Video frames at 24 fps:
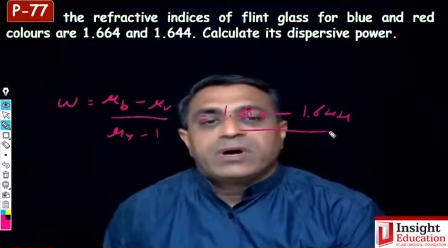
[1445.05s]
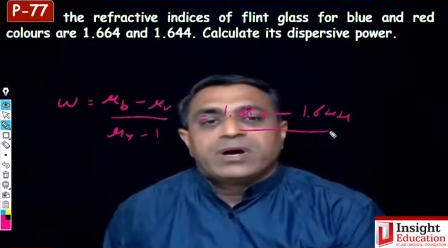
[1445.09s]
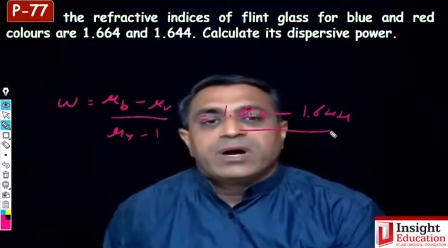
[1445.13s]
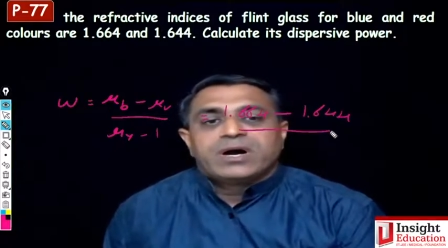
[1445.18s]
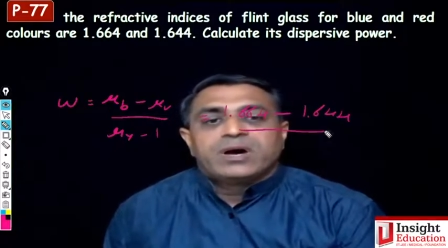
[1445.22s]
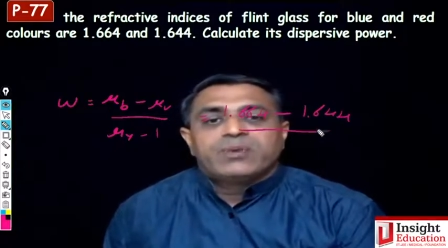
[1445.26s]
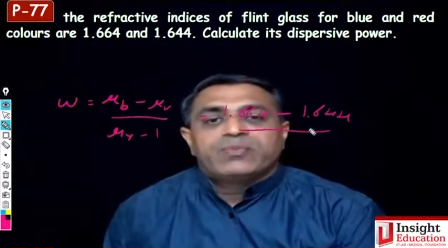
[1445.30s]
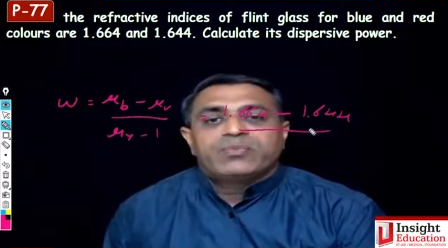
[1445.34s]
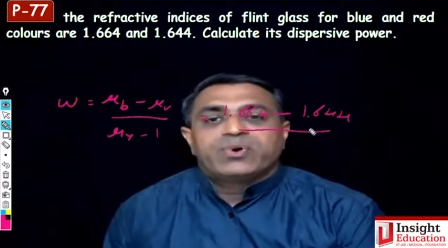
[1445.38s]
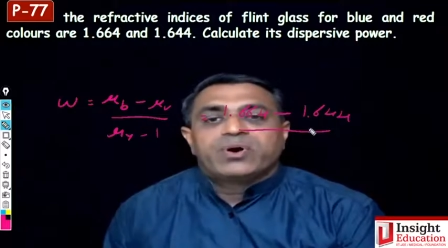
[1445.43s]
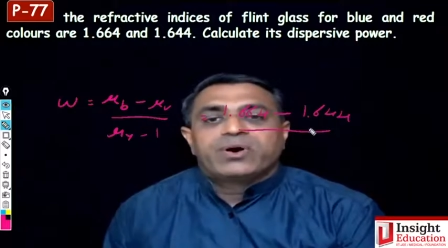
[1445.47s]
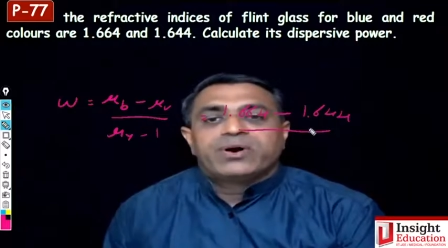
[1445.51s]

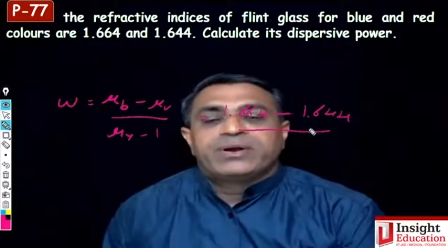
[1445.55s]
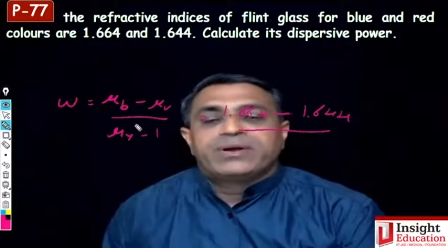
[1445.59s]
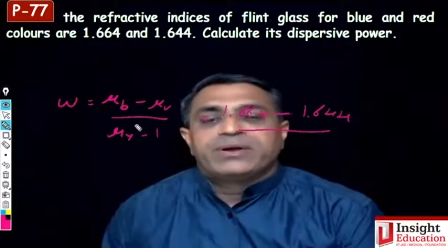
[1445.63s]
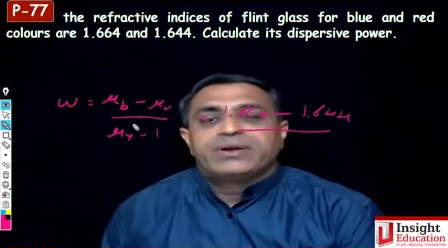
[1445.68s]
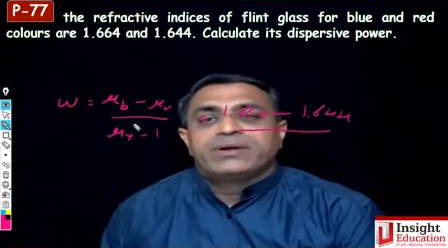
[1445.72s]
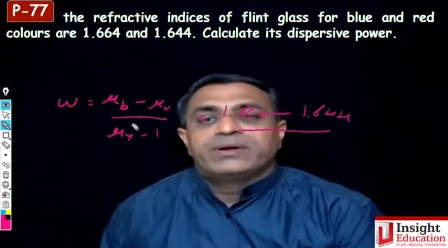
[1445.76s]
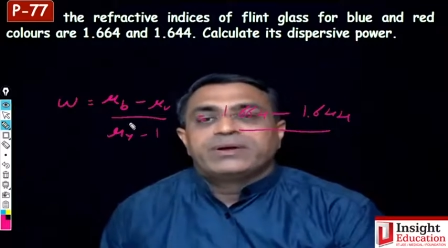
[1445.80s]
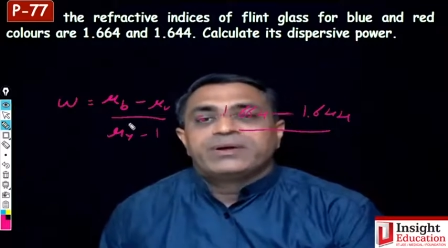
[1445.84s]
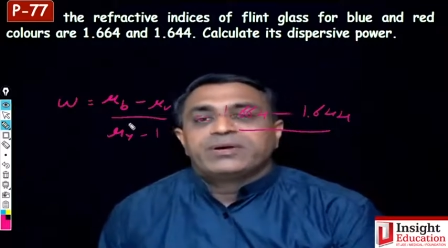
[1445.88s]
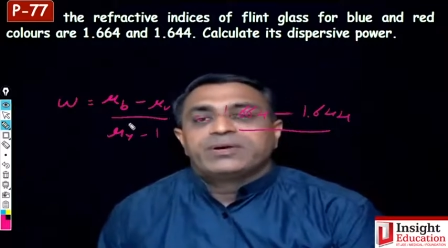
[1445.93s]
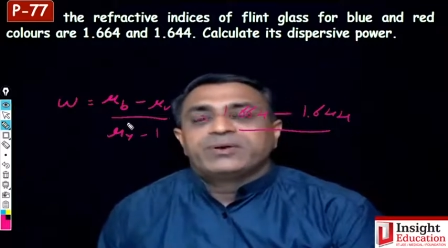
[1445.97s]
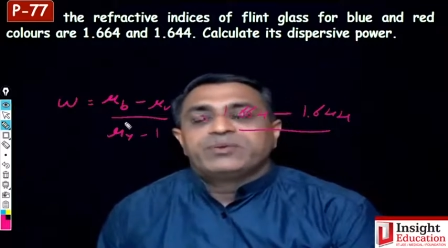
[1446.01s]
upon
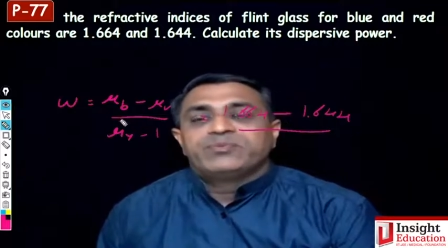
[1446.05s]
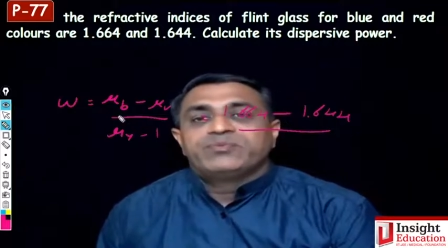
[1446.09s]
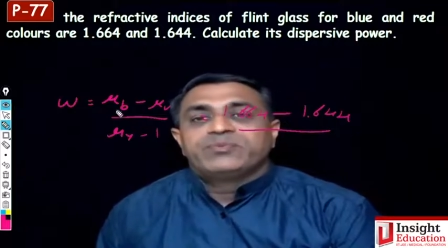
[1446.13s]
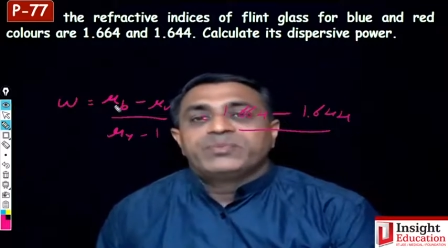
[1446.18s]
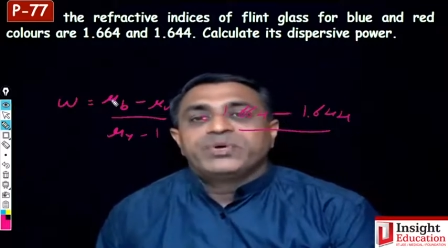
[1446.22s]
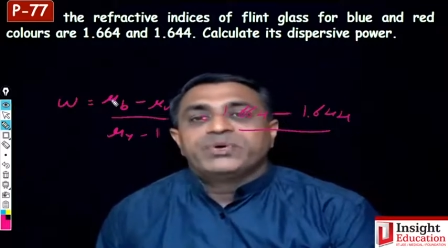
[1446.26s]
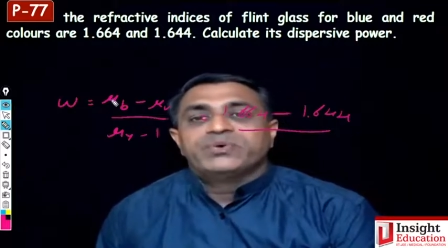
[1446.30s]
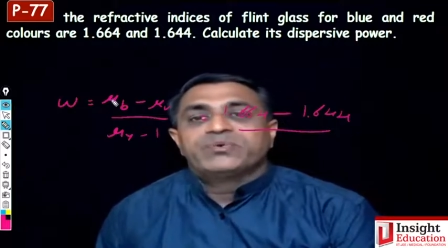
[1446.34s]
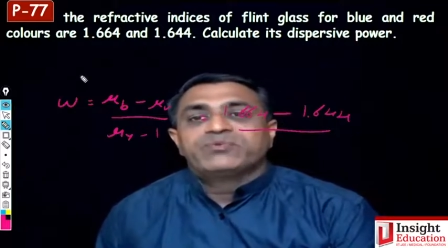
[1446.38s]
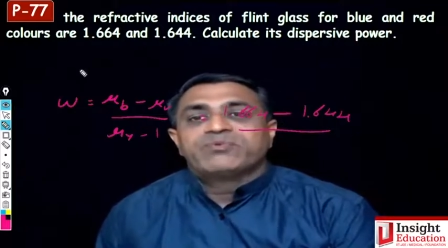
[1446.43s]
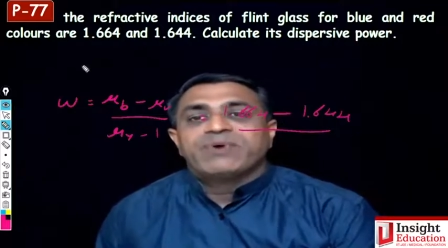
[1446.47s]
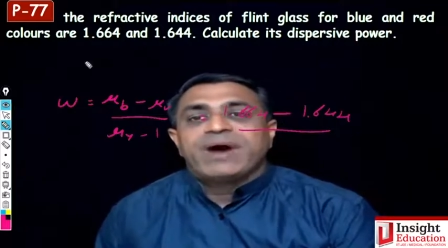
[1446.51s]

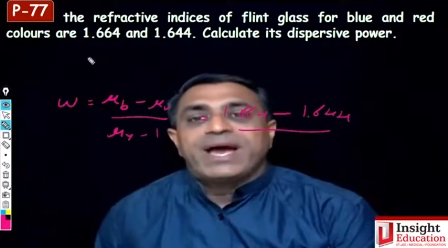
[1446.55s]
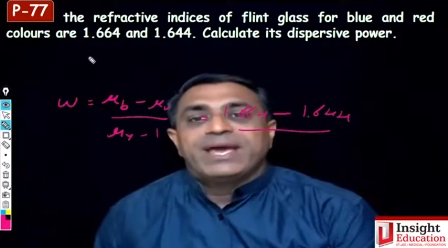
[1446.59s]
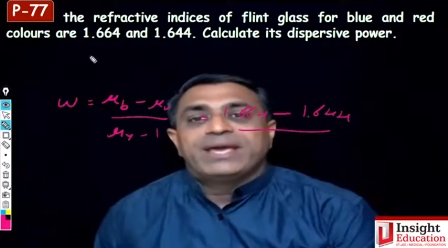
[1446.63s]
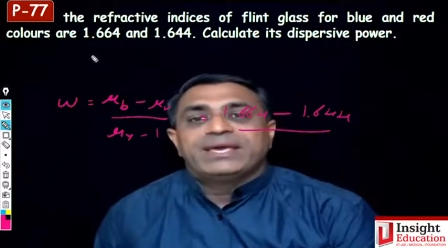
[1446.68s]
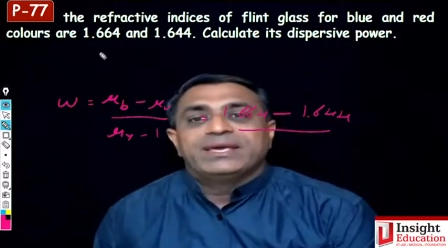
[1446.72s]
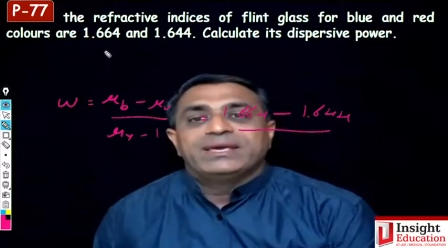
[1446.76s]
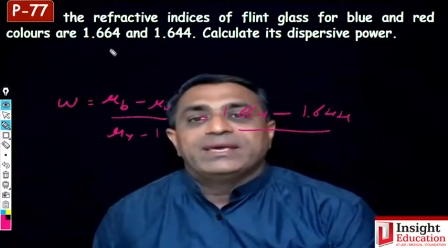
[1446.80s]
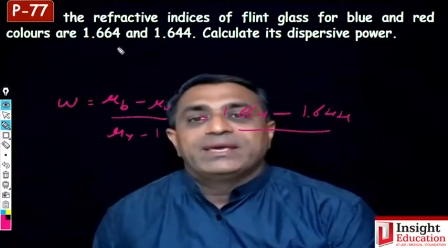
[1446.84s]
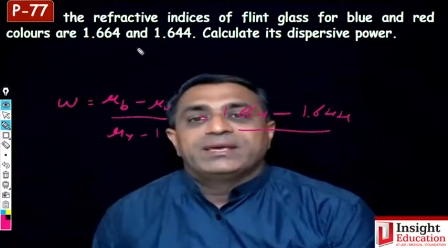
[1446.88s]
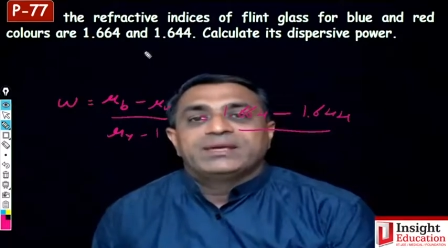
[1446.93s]
mu y.